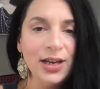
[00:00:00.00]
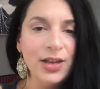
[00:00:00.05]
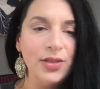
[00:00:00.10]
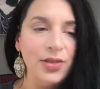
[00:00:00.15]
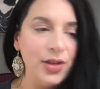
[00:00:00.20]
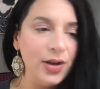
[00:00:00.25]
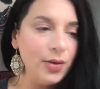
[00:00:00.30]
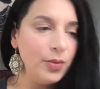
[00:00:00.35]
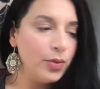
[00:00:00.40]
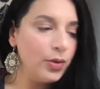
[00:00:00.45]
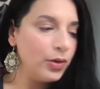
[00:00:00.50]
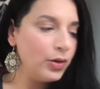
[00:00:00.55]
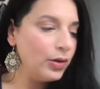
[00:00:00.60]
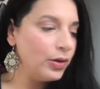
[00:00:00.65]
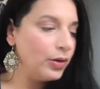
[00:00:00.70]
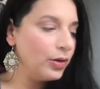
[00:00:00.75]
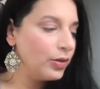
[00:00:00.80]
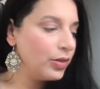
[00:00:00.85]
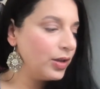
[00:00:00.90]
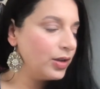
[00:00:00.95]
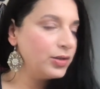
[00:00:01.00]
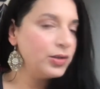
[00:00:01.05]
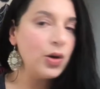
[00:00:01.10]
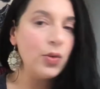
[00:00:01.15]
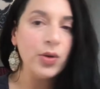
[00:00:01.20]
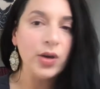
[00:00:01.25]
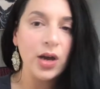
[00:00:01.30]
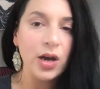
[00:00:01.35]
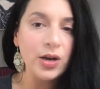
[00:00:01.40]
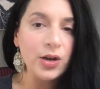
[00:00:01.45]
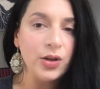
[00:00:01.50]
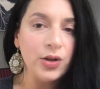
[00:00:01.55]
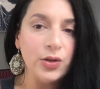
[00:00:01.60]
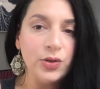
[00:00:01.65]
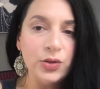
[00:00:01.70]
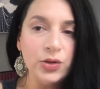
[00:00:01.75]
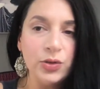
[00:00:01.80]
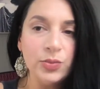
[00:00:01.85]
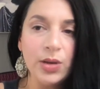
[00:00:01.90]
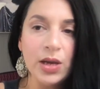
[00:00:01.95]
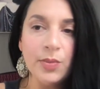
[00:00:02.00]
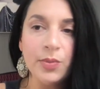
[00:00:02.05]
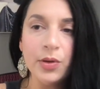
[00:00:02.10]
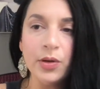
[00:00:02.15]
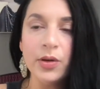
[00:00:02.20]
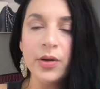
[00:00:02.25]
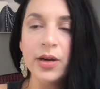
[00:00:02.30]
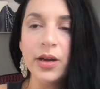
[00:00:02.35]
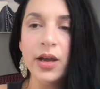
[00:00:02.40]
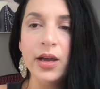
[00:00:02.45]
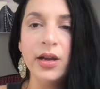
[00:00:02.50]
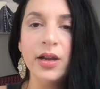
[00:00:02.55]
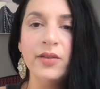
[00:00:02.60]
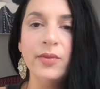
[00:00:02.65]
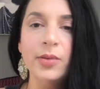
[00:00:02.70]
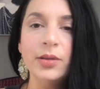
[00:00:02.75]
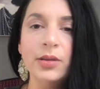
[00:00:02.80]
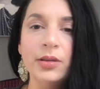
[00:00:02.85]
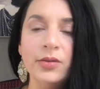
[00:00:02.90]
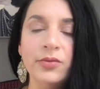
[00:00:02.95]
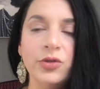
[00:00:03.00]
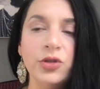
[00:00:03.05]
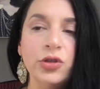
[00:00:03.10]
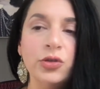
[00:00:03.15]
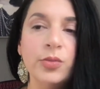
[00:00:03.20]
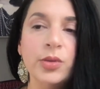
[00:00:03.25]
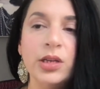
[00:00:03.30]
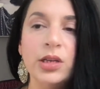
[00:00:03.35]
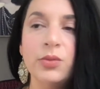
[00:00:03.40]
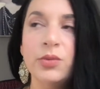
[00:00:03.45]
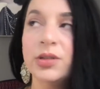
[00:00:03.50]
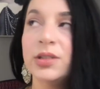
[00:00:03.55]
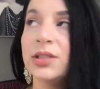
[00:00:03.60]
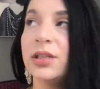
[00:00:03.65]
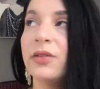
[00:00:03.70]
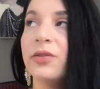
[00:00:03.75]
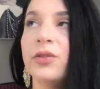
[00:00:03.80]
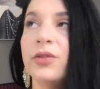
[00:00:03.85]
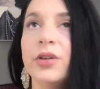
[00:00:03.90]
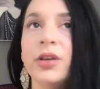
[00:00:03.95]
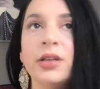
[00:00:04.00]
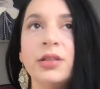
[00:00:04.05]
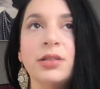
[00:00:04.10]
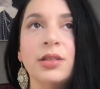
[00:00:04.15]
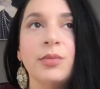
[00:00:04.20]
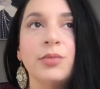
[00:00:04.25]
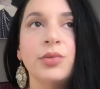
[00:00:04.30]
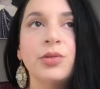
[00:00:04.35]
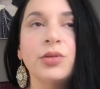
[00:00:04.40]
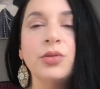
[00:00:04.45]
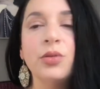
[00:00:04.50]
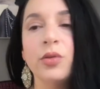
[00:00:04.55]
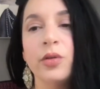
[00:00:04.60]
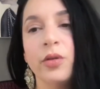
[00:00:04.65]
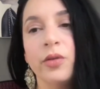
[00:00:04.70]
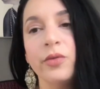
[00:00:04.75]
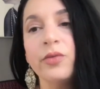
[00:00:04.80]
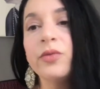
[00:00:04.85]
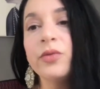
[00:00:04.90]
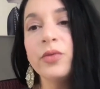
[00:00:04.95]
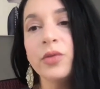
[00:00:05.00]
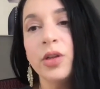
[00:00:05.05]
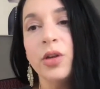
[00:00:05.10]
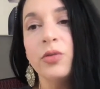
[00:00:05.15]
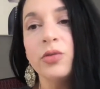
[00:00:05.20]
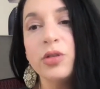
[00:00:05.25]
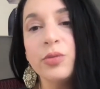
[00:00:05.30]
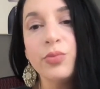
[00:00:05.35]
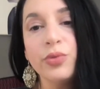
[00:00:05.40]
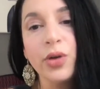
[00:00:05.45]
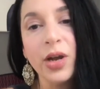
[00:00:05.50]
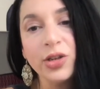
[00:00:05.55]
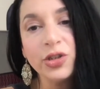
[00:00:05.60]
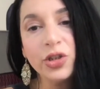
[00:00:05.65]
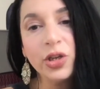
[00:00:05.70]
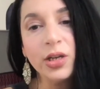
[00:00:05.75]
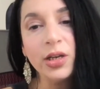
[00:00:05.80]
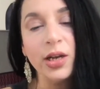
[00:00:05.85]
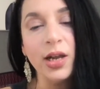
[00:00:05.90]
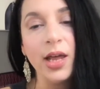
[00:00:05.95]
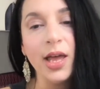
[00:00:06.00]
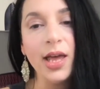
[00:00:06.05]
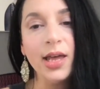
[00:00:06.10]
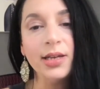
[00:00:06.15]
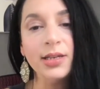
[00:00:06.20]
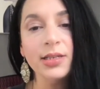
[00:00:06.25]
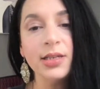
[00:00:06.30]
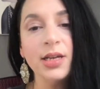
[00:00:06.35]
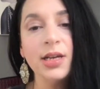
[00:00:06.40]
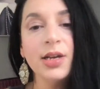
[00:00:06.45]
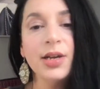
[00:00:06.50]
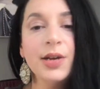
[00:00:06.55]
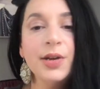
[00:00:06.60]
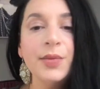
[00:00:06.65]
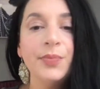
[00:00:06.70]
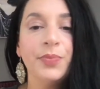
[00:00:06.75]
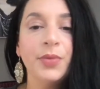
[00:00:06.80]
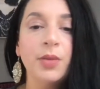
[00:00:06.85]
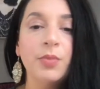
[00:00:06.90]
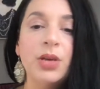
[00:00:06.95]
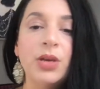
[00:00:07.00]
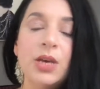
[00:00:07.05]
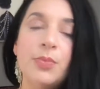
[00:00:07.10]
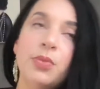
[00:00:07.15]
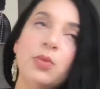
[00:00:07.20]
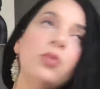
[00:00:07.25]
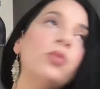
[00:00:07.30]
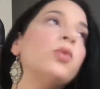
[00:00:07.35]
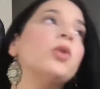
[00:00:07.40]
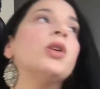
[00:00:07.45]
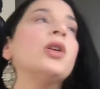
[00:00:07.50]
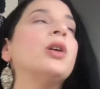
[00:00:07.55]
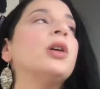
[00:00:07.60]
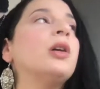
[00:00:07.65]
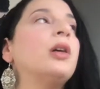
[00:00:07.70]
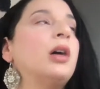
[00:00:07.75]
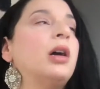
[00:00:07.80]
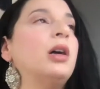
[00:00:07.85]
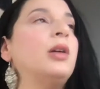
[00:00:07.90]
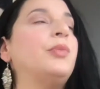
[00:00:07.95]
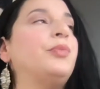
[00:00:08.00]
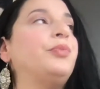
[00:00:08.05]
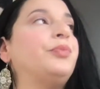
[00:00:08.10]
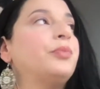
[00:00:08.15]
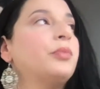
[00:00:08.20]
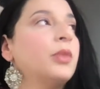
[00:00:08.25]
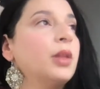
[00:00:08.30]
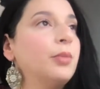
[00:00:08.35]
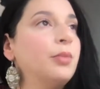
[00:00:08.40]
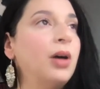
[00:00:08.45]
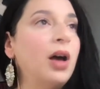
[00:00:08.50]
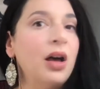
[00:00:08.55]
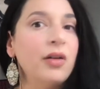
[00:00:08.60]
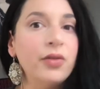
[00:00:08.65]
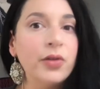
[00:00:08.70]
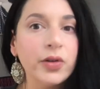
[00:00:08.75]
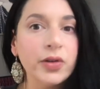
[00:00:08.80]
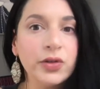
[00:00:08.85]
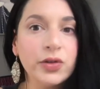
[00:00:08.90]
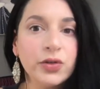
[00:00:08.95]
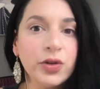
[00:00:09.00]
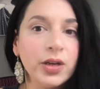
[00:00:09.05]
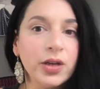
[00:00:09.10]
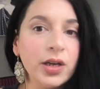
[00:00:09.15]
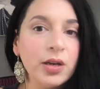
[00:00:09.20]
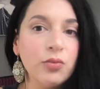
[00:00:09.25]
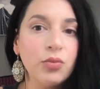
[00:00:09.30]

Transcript: There were things going on in the newspaper, and I believe Germany was suffering some sort of, depression, and people were poverty stricken.